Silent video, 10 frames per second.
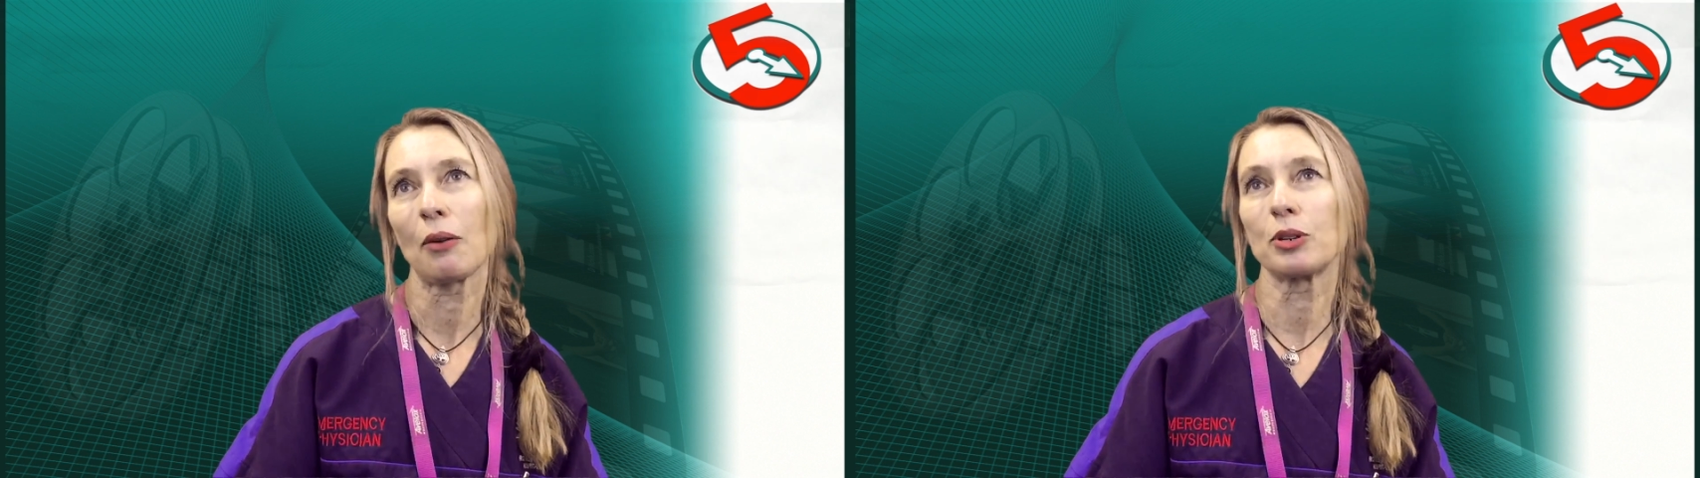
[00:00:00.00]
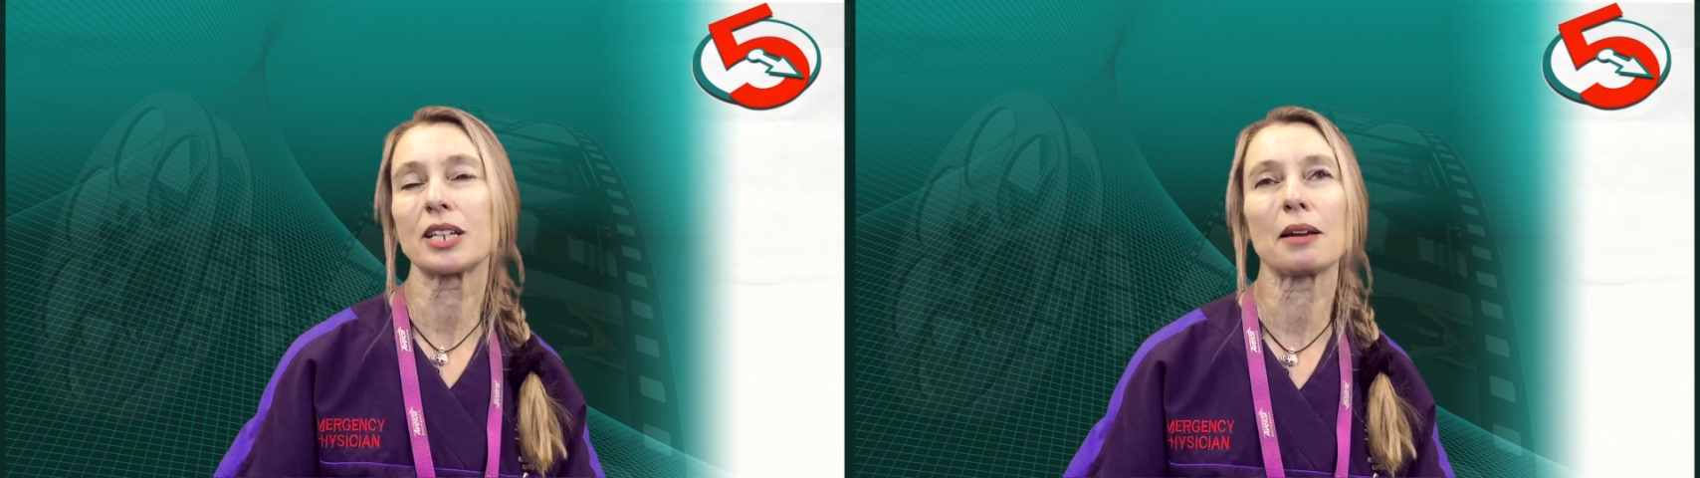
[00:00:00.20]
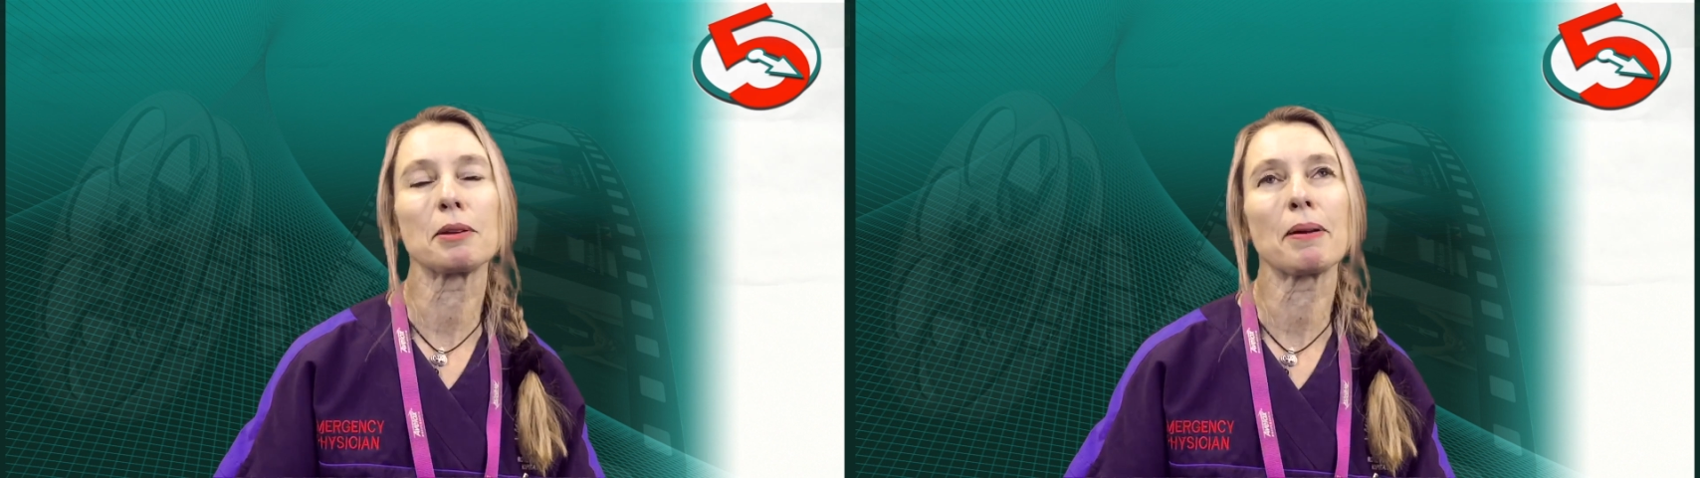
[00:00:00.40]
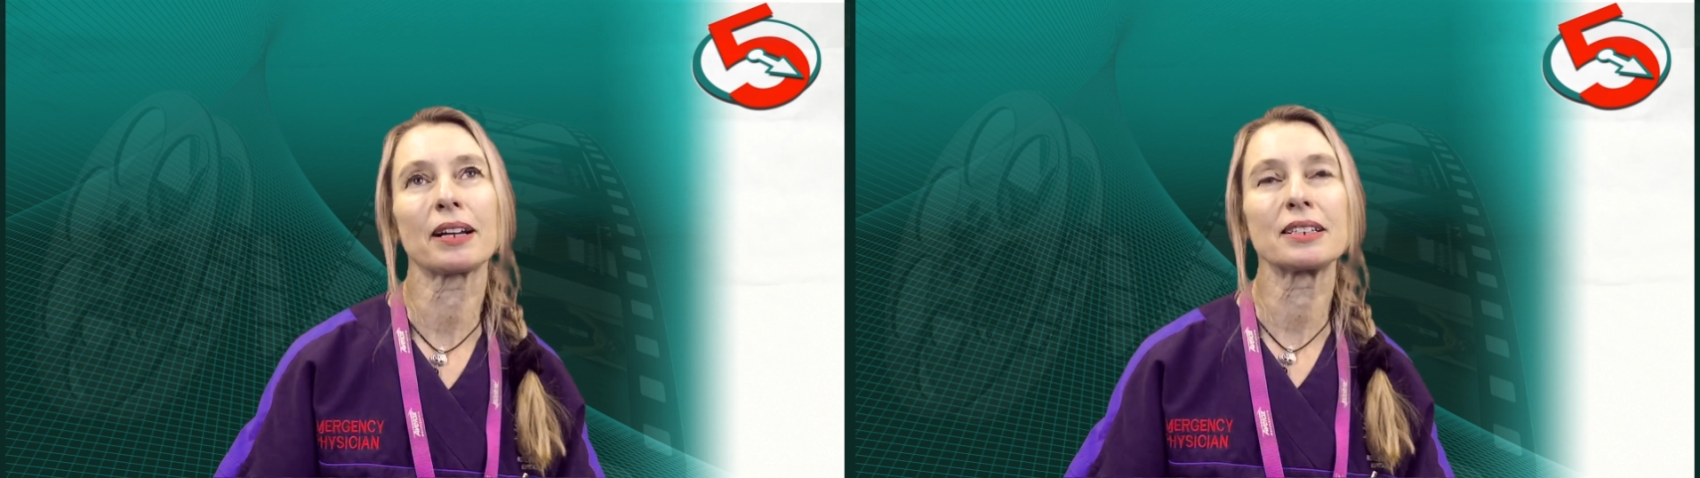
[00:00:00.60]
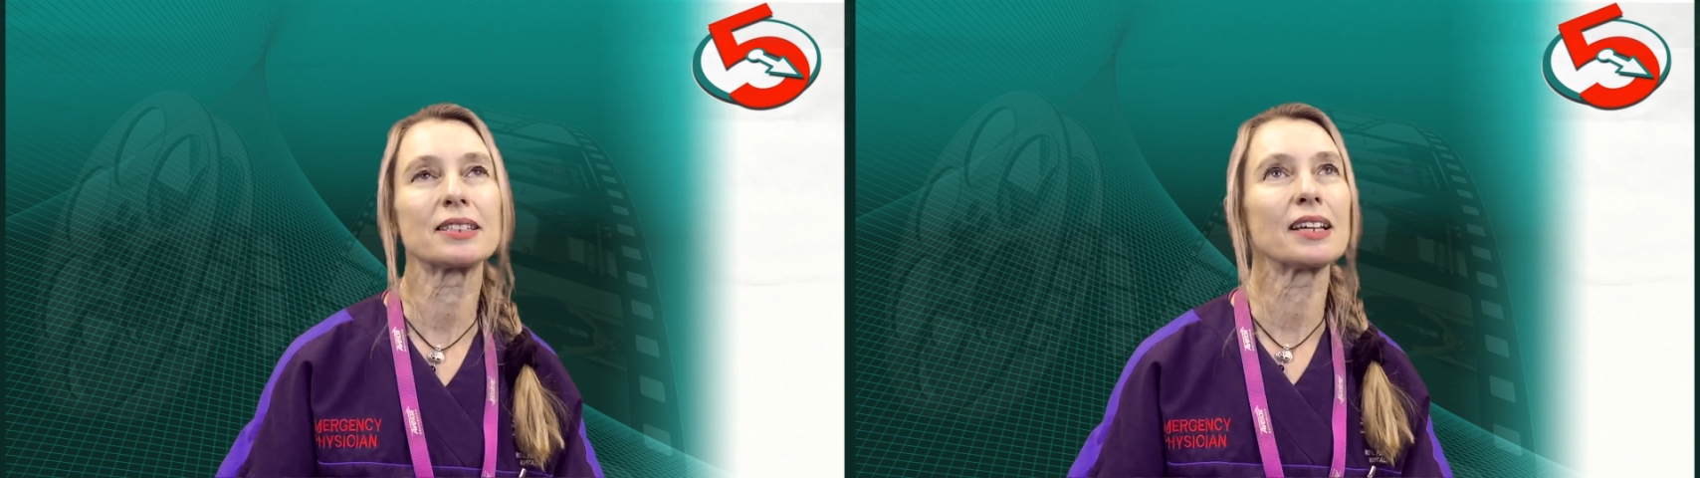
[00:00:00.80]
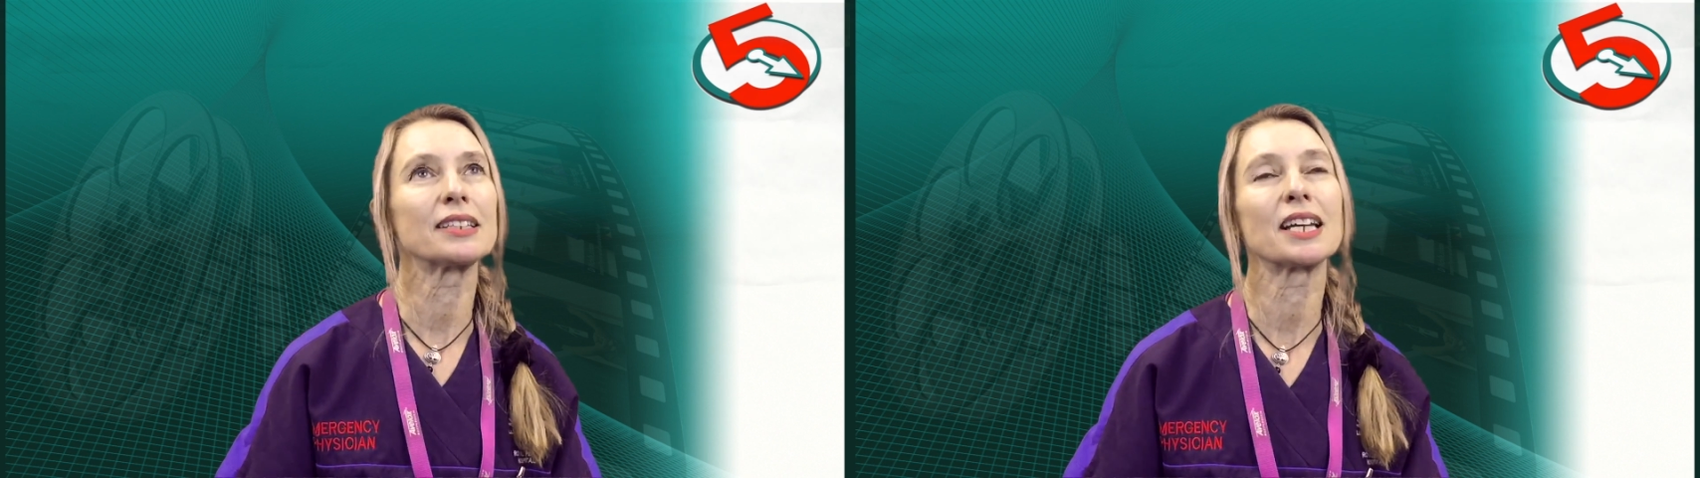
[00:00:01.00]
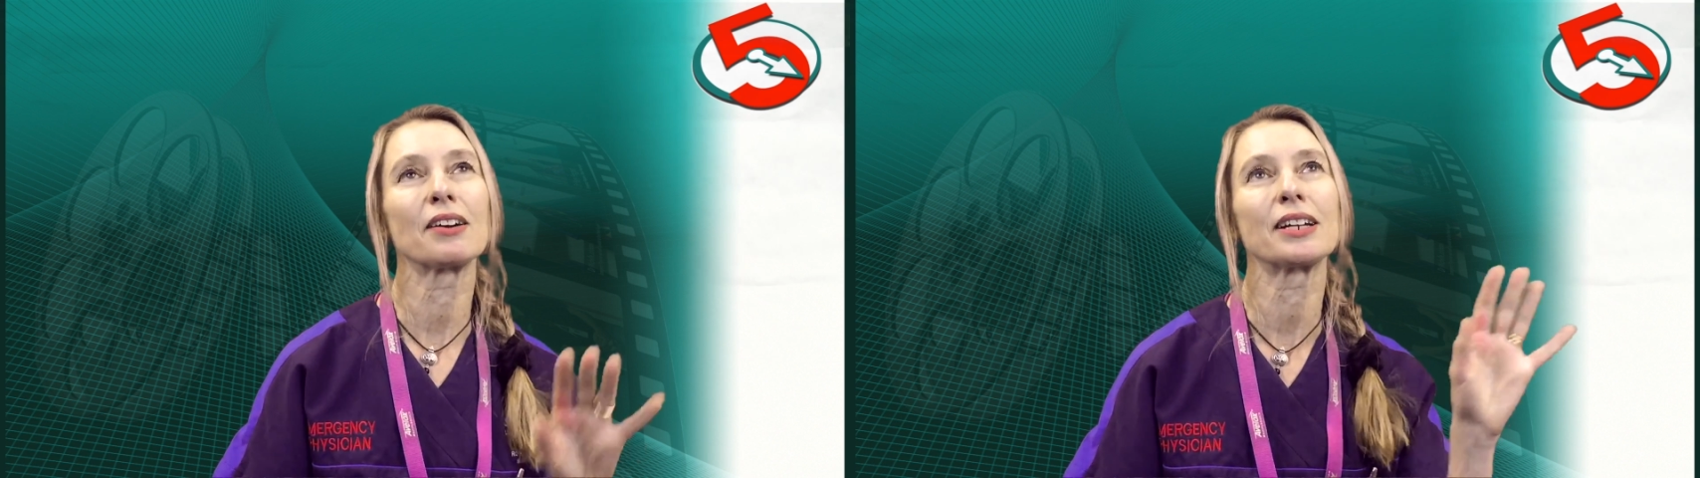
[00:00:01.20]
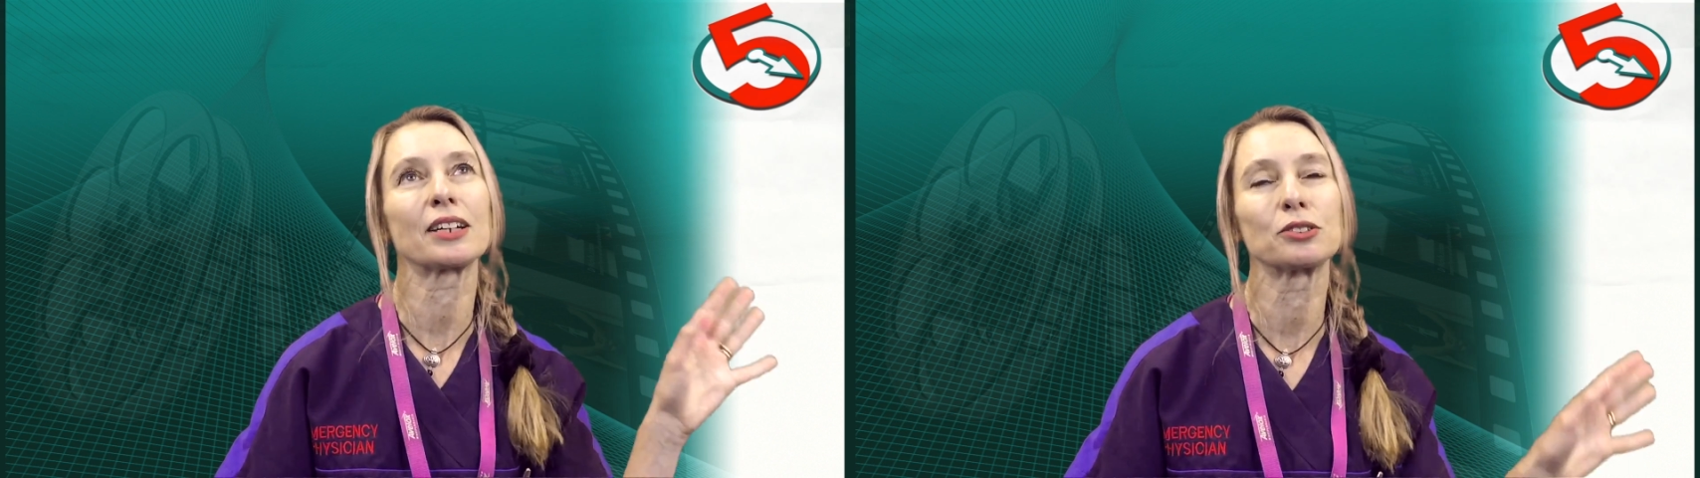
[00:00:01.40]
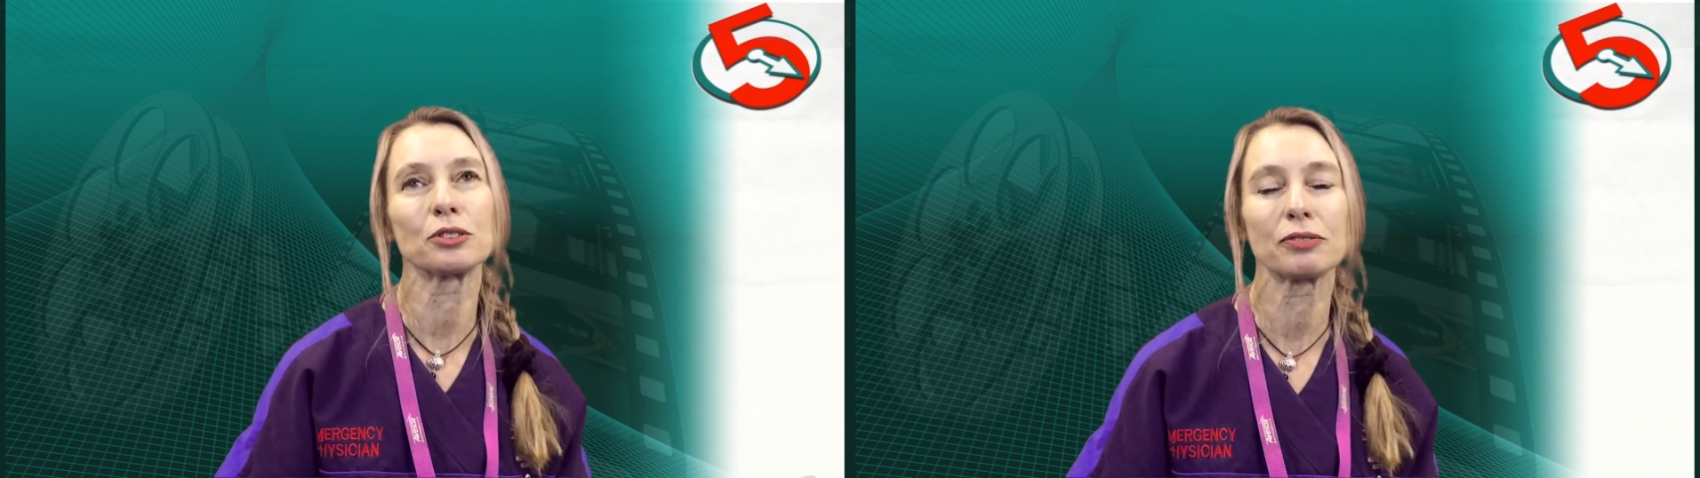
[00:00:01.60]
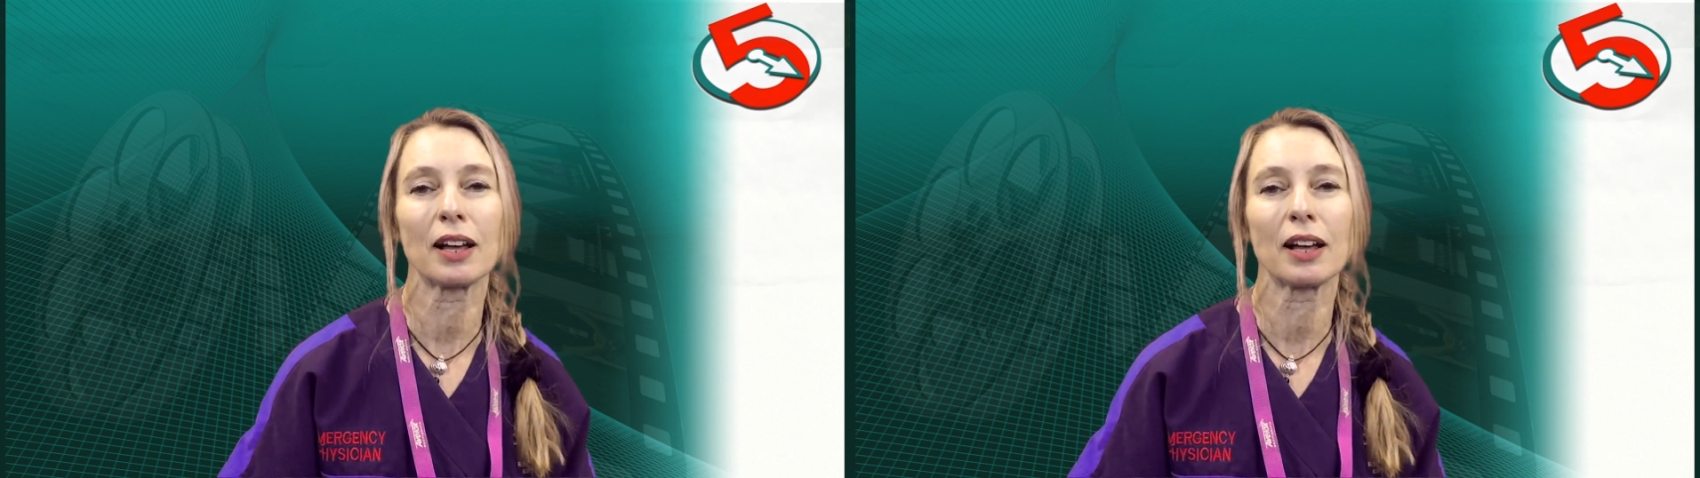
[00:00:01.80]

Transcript: would take me back to seeing pterodactyls